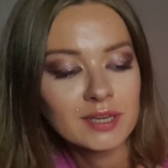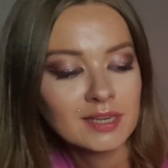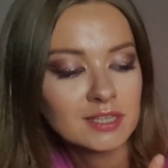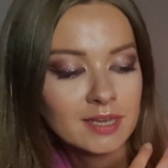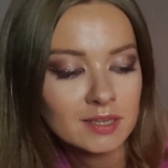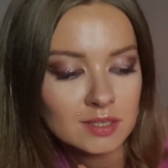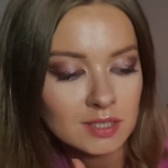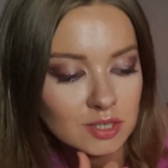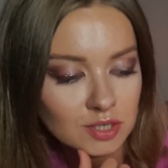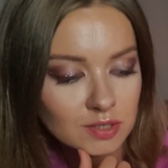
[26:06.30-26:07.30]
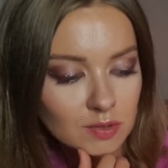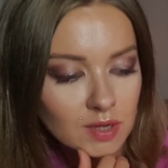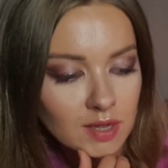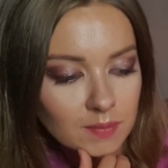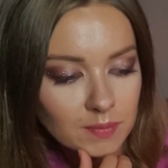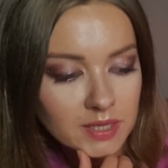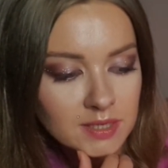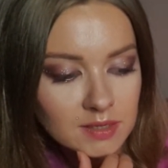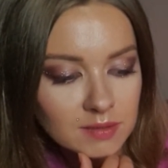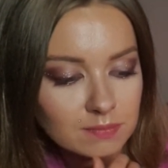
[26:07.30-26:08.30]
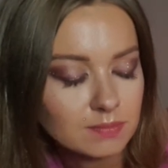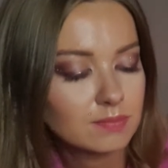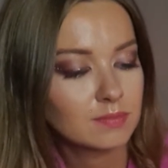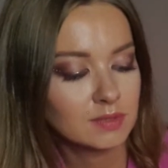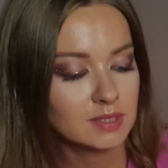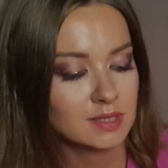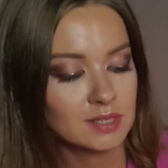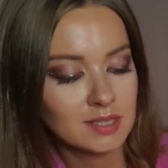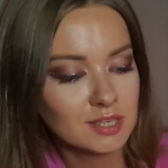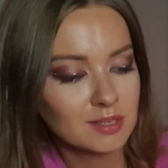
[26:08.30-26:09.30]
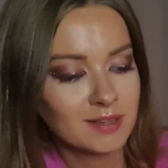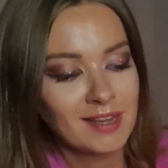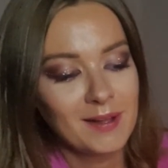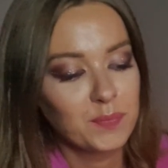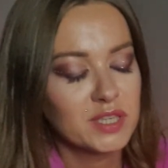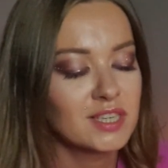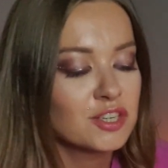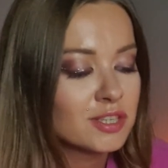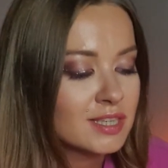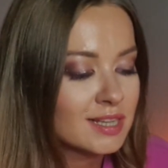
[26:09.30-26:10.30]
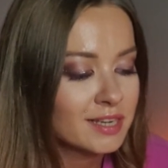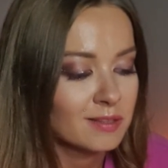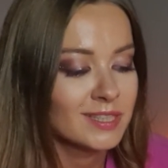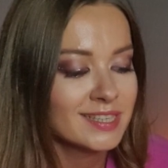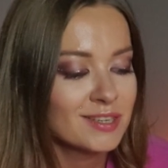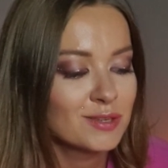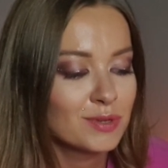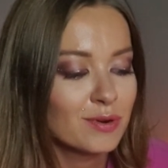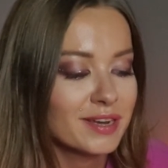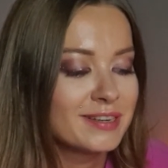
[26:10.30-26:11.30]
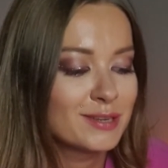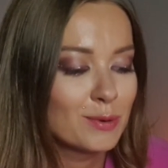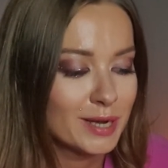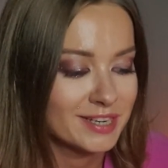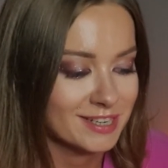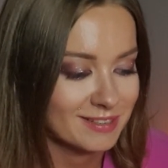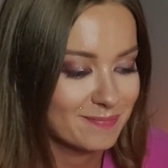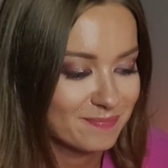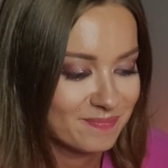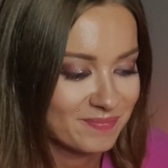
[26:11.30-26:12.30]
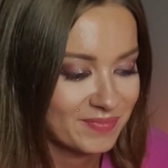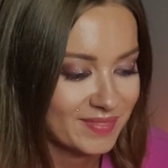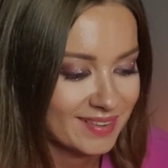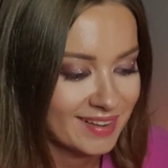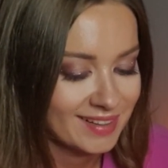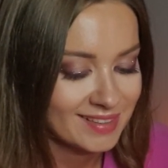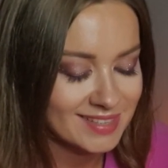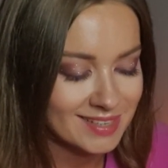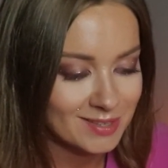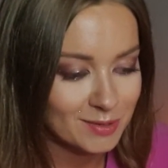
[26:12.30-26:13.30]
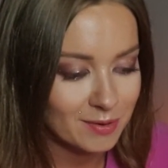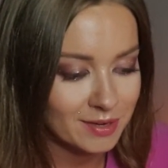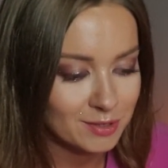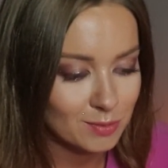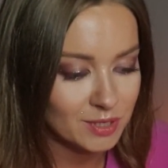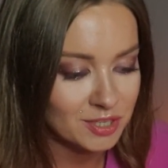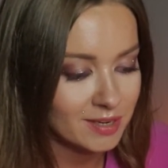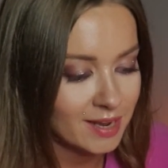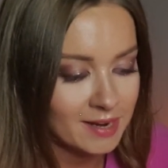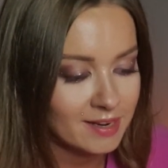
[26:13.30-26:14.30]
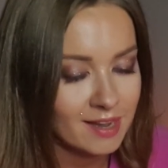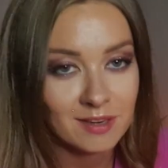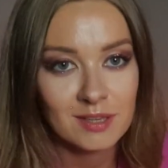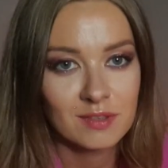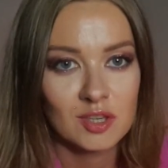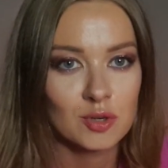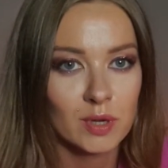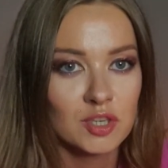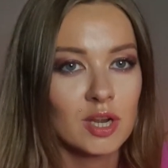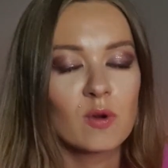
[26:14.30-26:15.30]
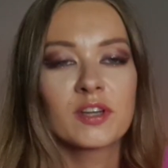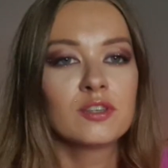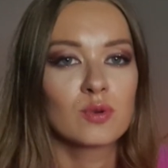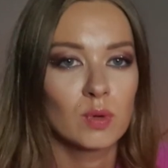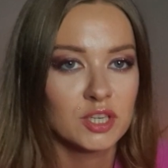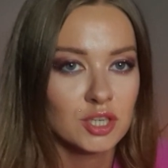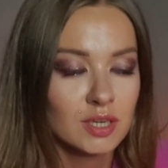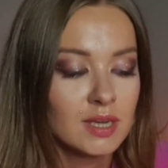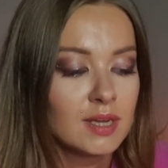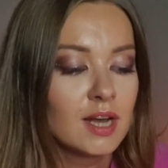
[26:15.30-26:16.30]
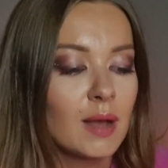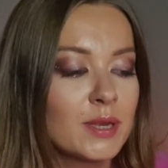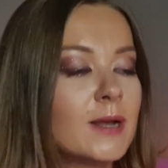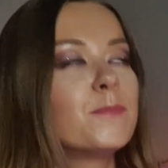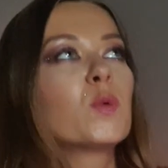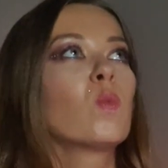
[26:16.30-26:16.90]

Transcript: You cannot take a decision. So basically, this decision is clear. Listen to your intuition. Listen to your intuition. In any case of situation, our intuition, I mean,